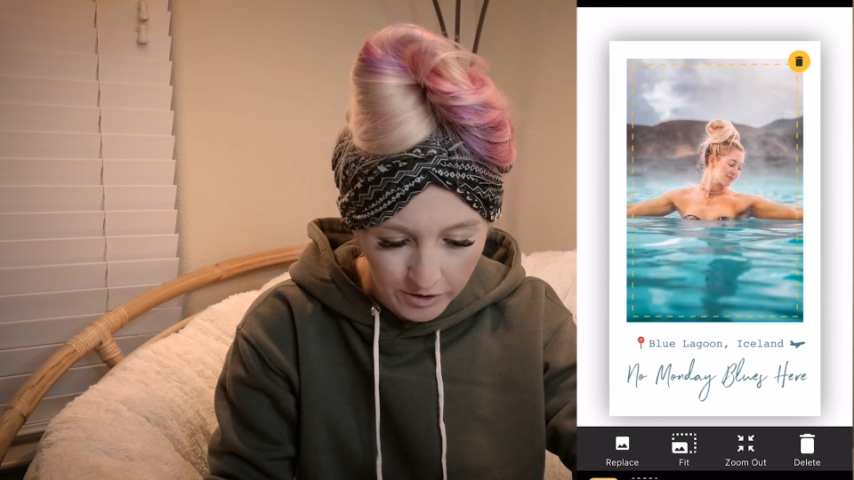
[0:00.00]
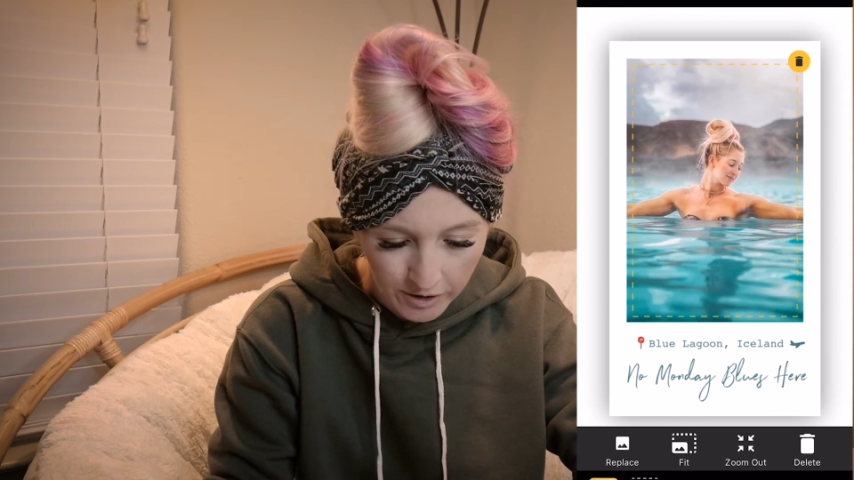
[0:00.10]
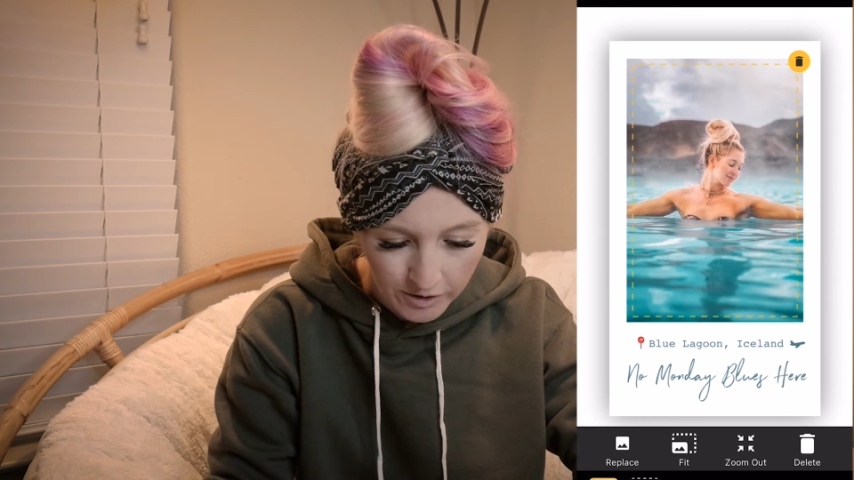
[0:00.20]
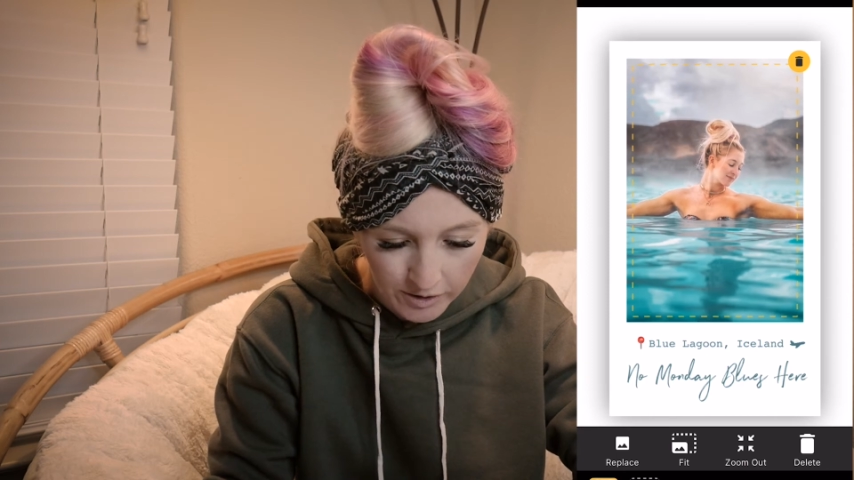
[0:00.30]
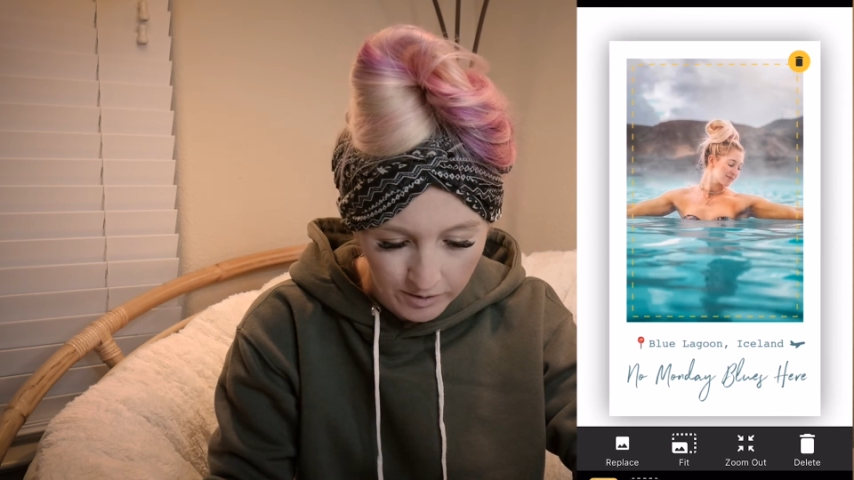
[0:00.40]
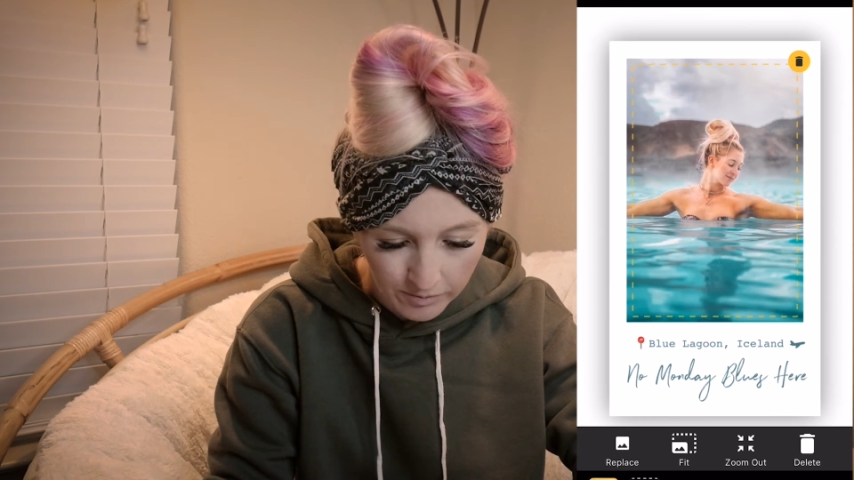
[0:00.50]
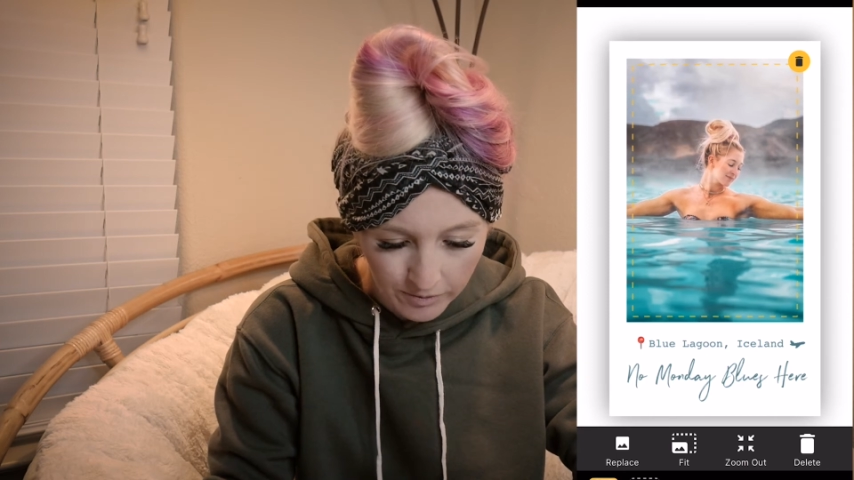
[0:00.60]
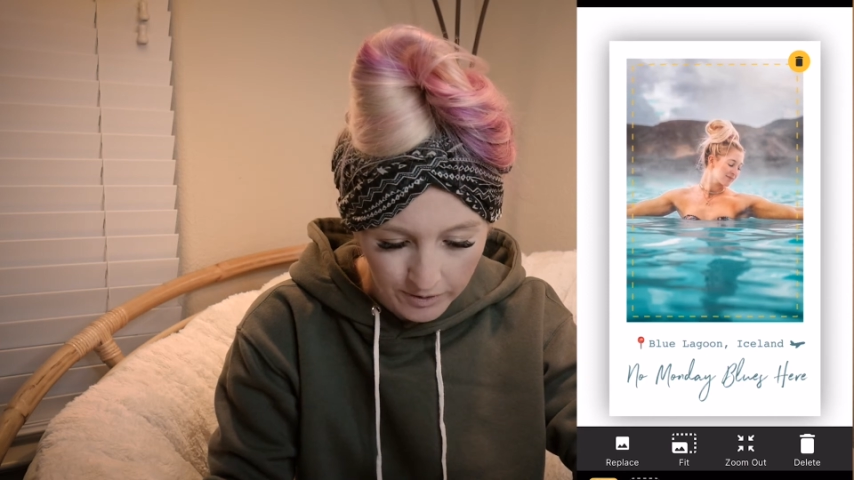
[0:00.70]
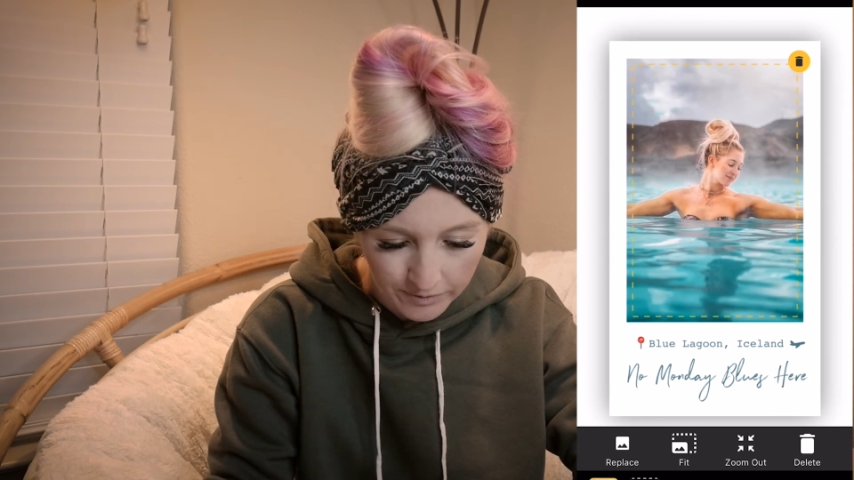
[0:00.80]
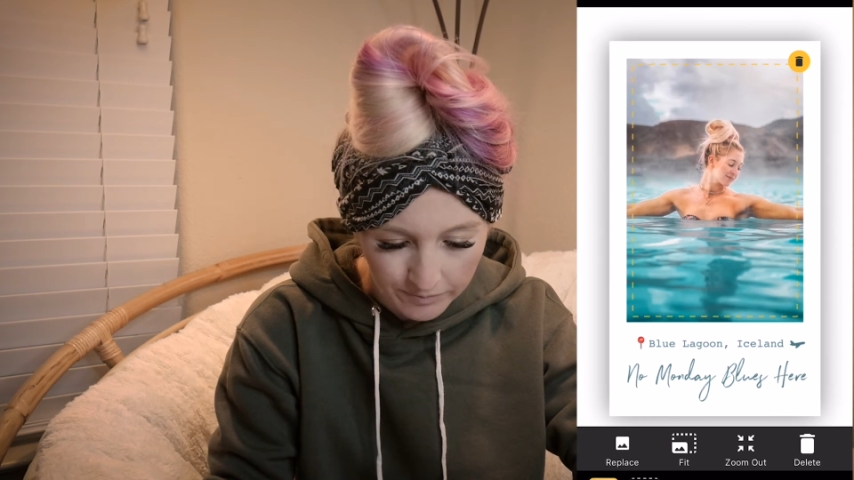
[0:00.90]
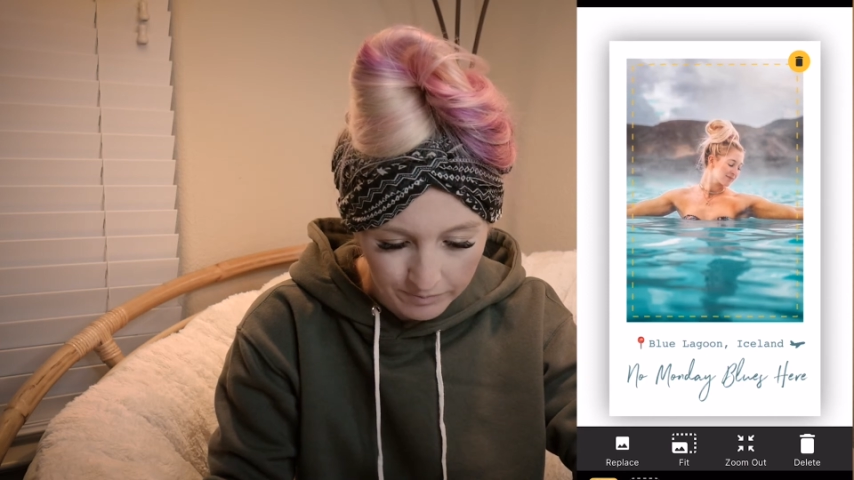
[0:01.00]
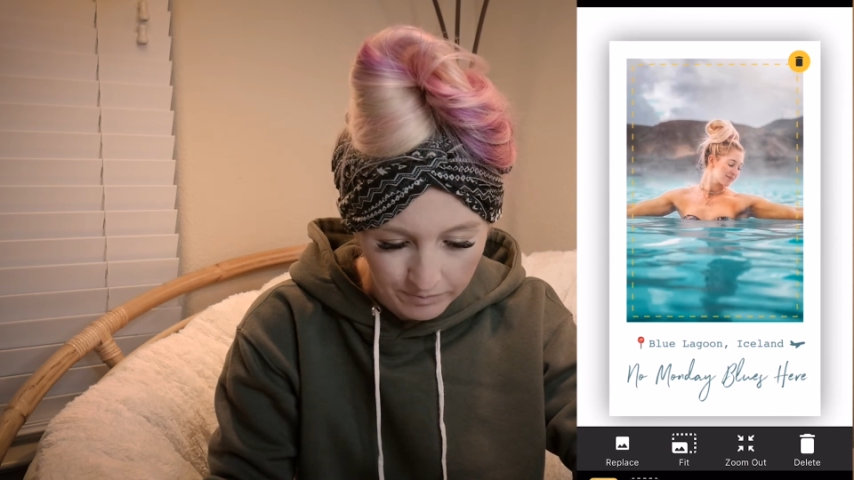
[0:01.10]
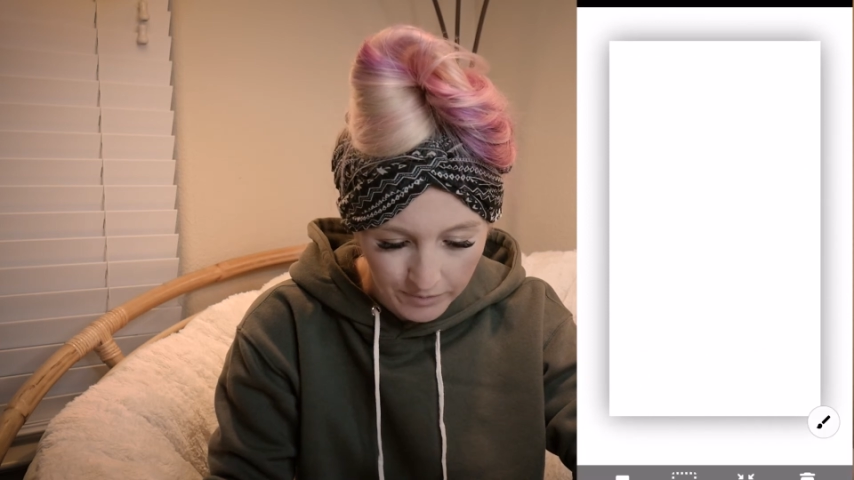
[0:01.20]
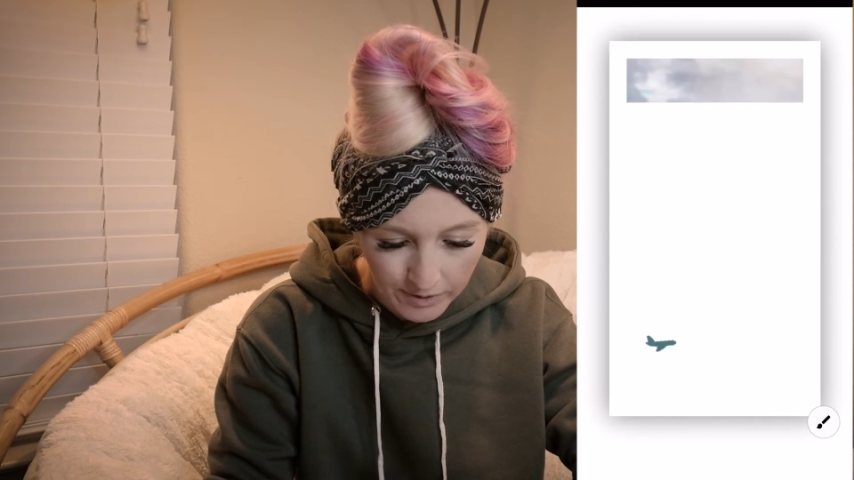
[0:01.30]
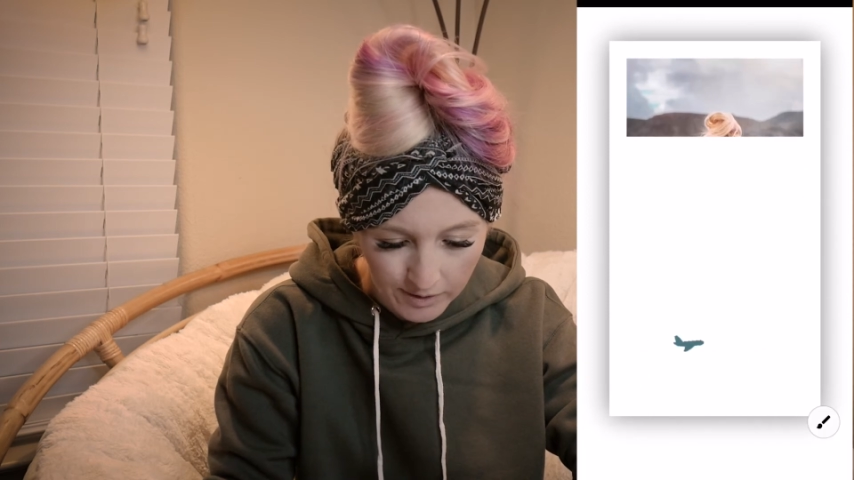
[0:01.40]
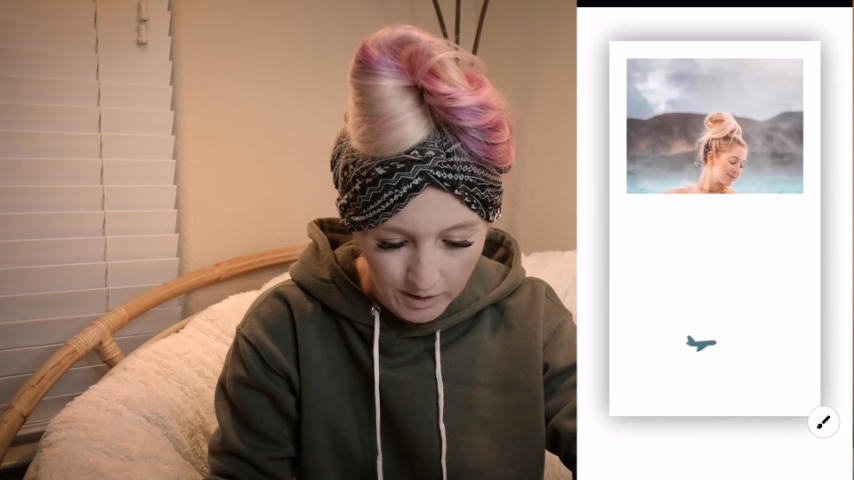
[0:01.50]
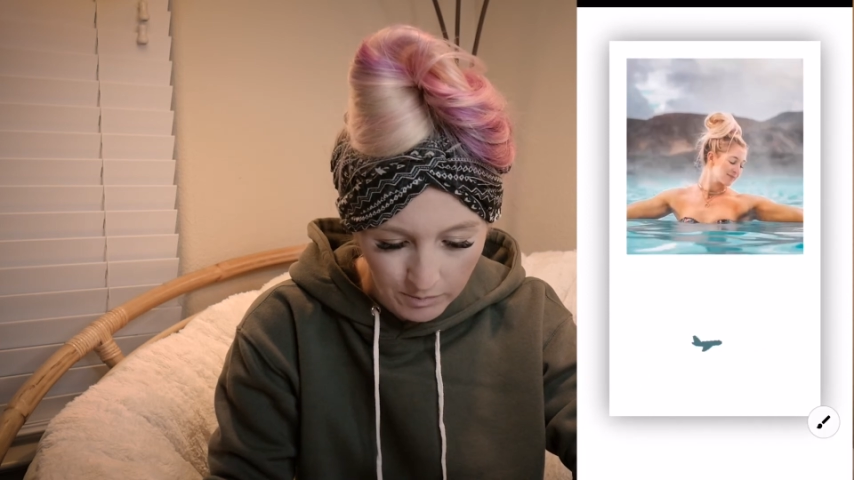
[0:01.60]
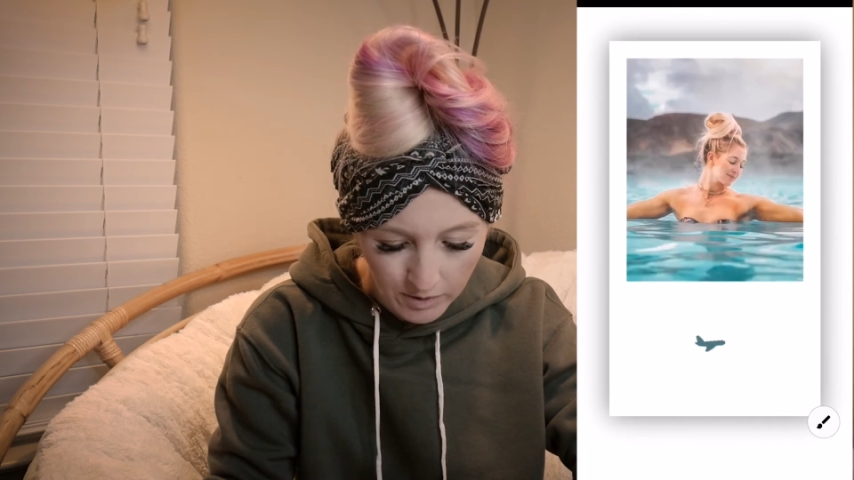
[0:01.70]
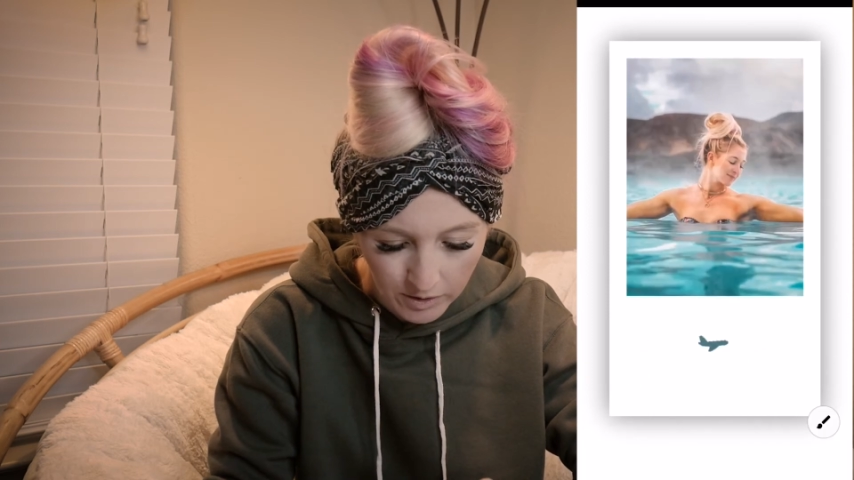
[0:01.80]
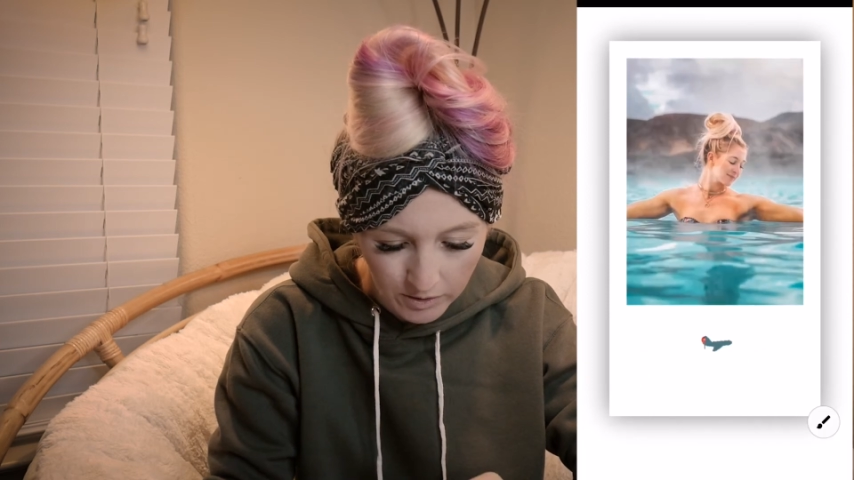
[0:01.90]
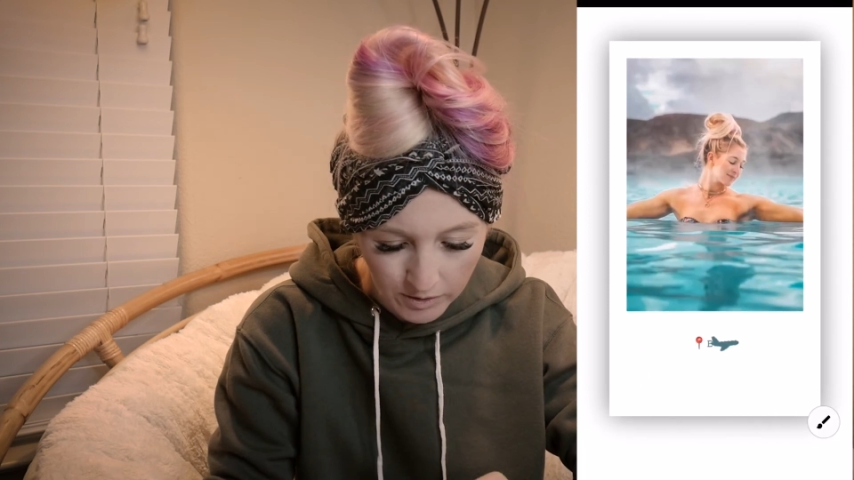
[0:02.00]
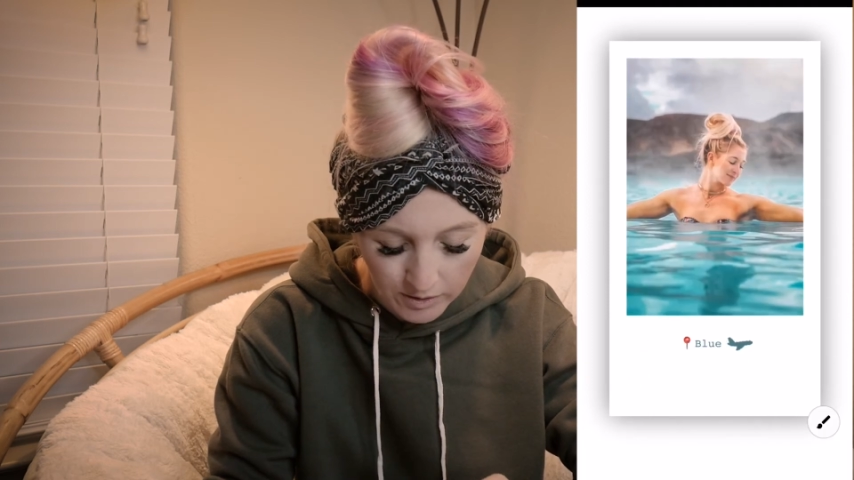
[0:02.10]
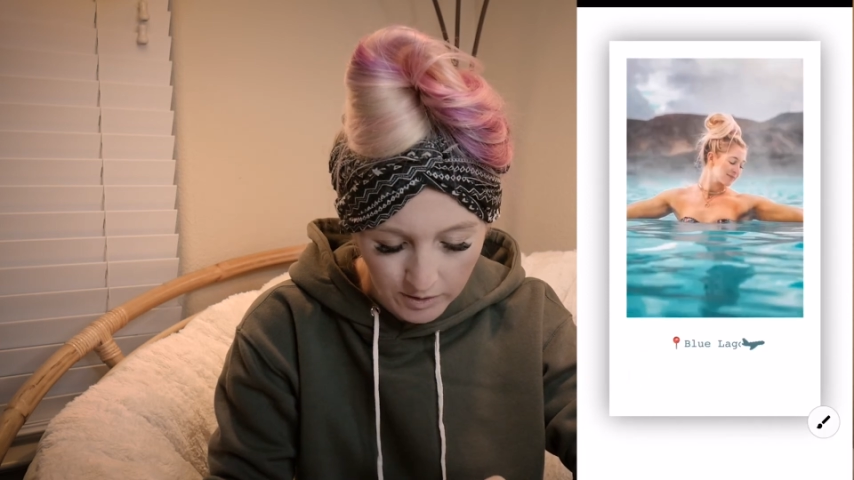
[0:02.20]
change this one. Put this in the middle.